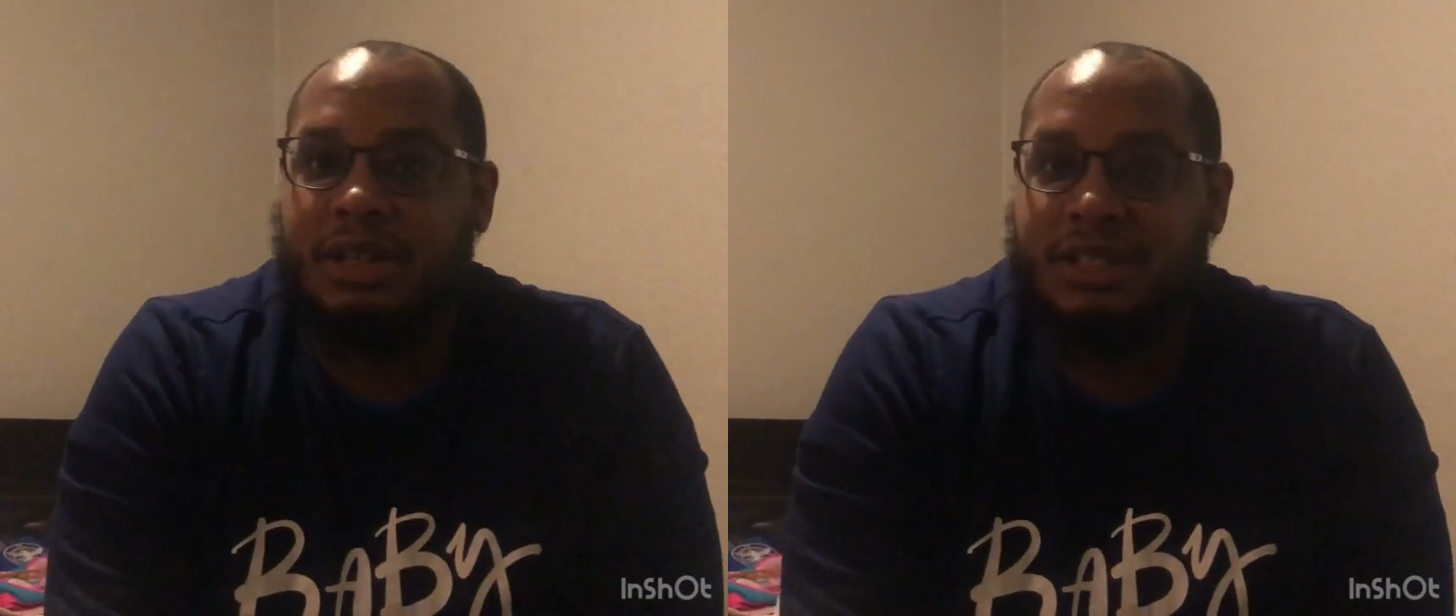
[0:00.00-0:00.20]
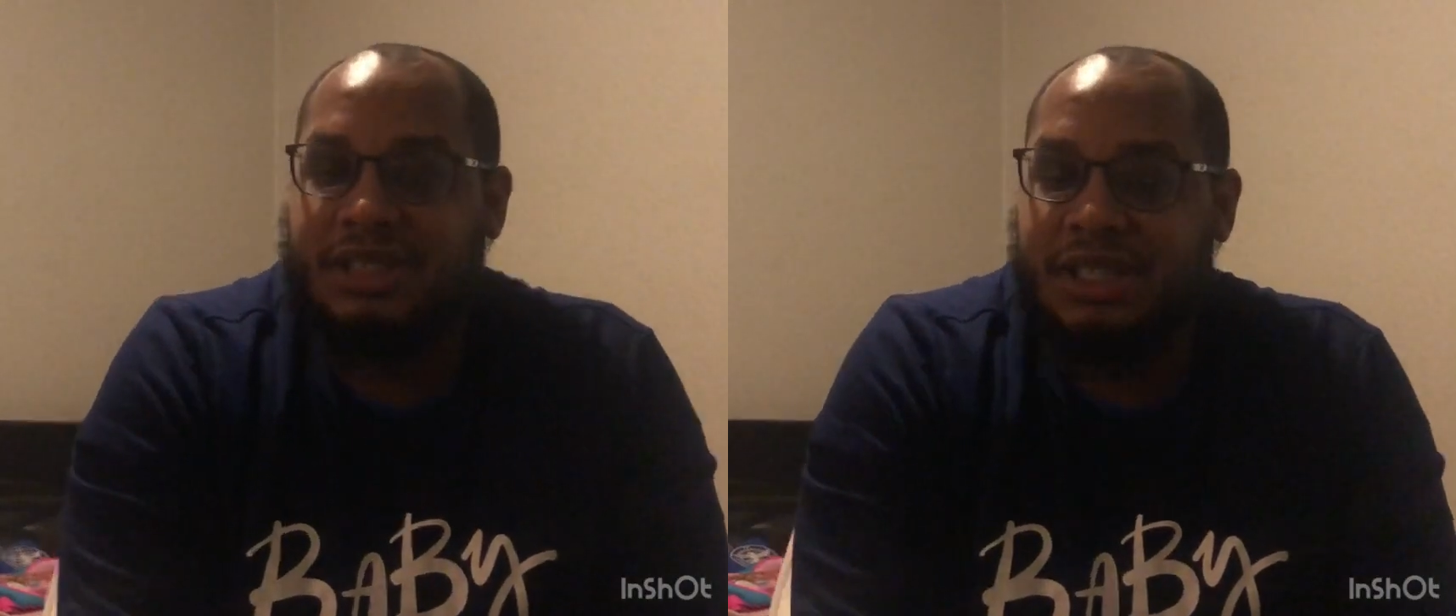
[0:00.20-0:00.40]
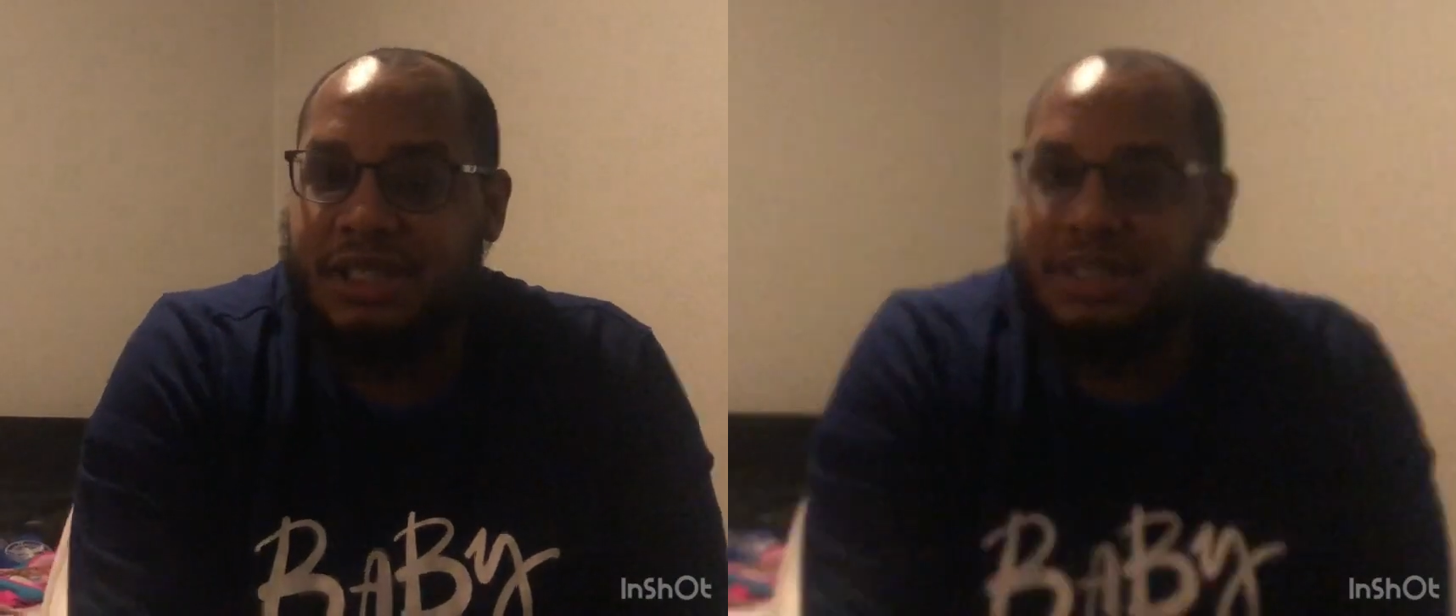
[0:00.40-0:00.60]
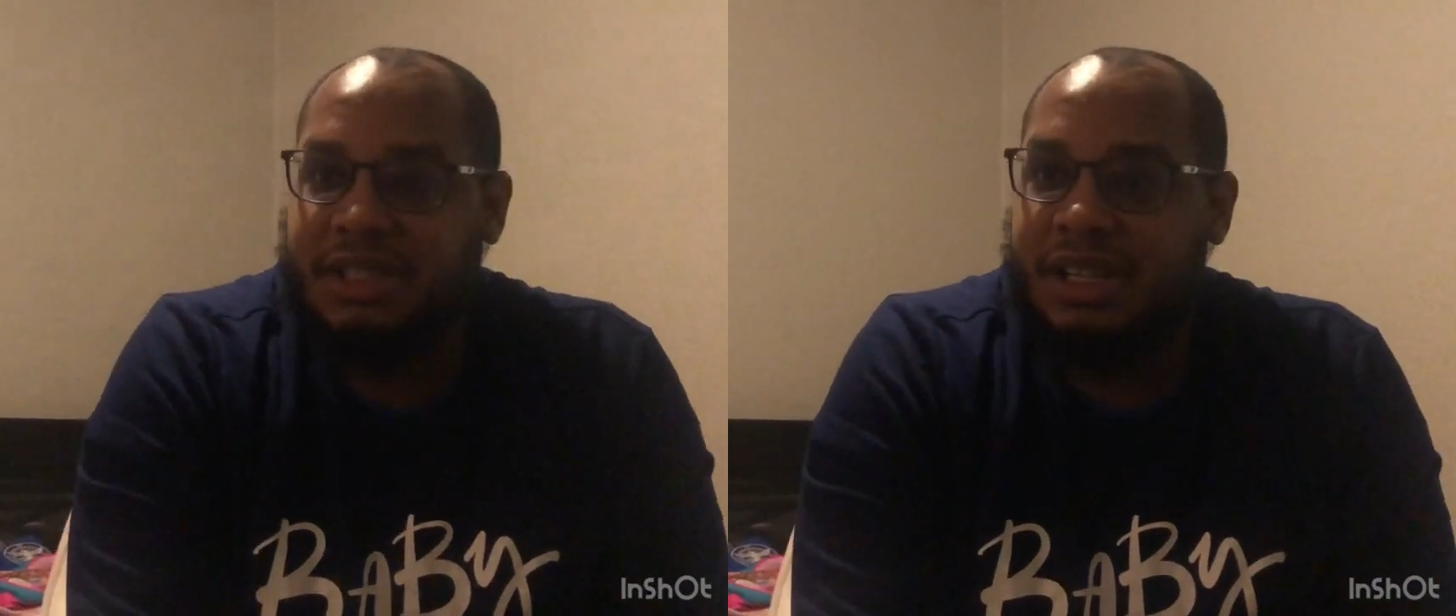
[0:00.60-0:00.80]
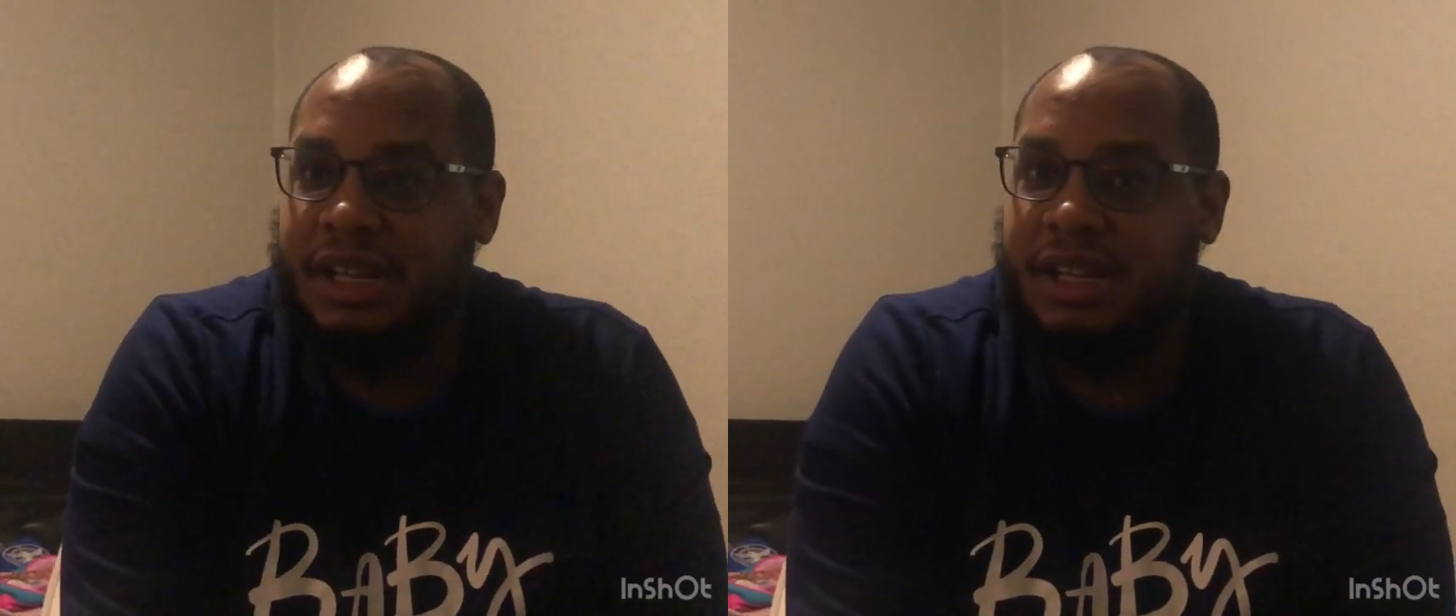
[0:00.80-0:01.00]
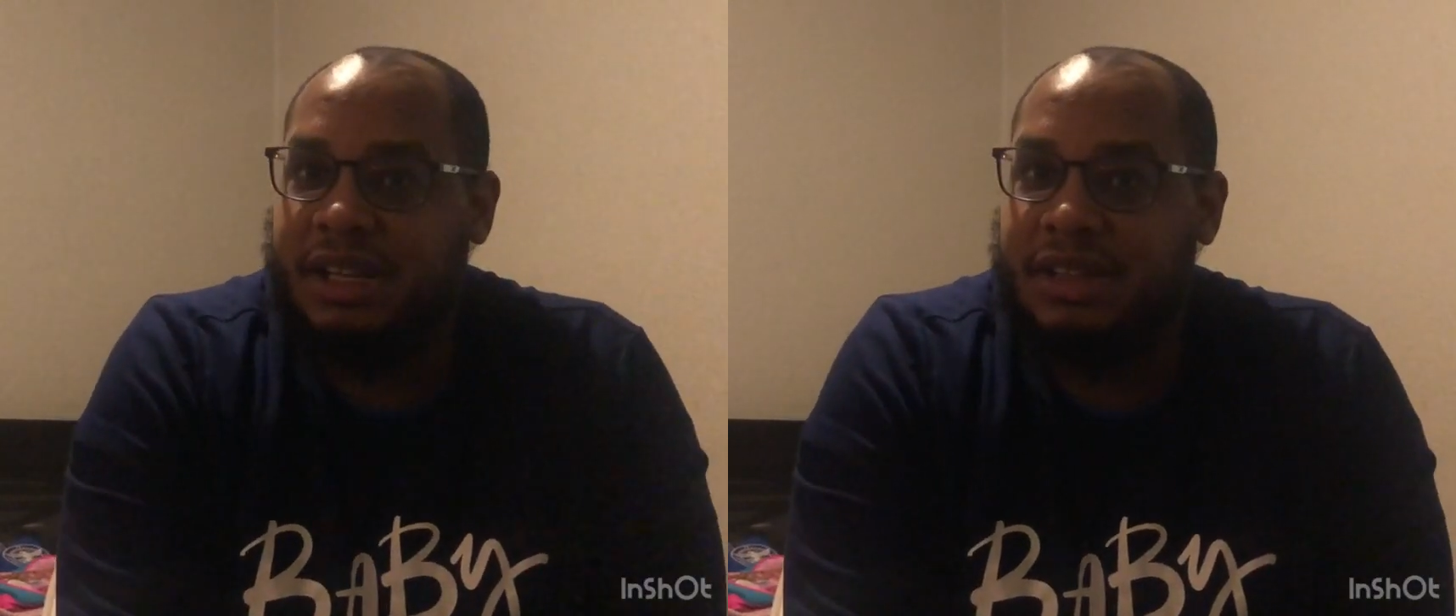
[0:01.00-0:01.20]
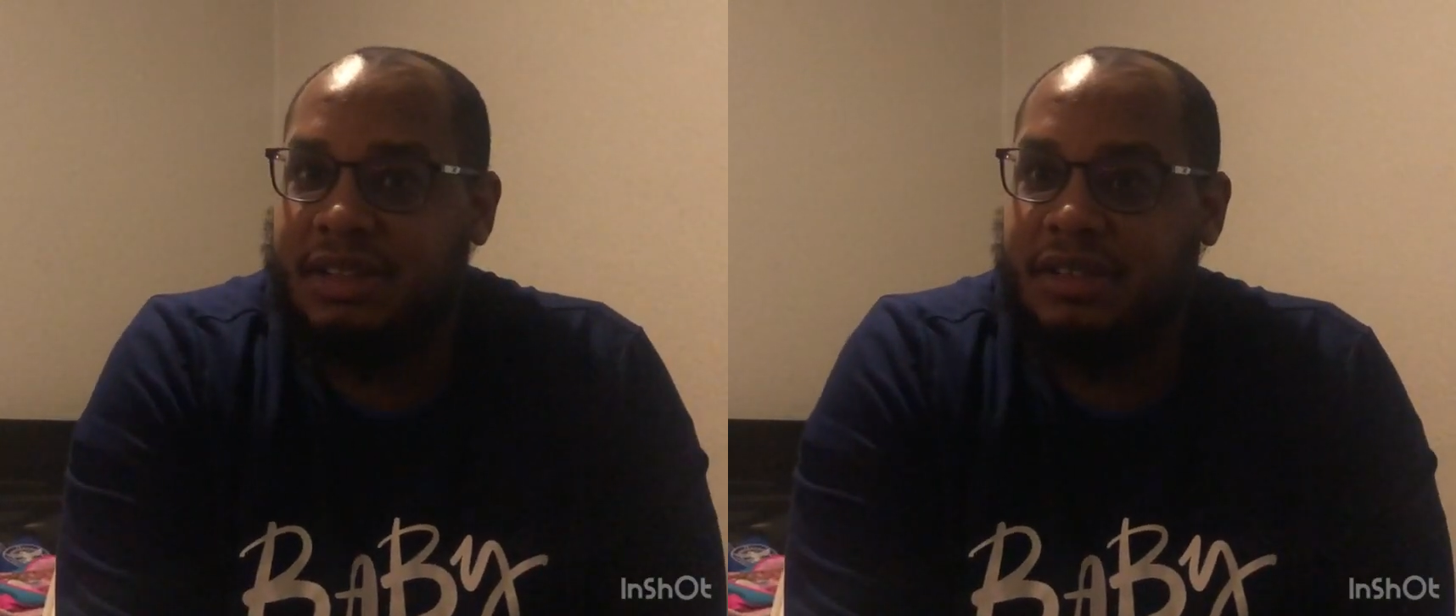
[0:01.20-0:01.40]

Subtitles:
extended stay.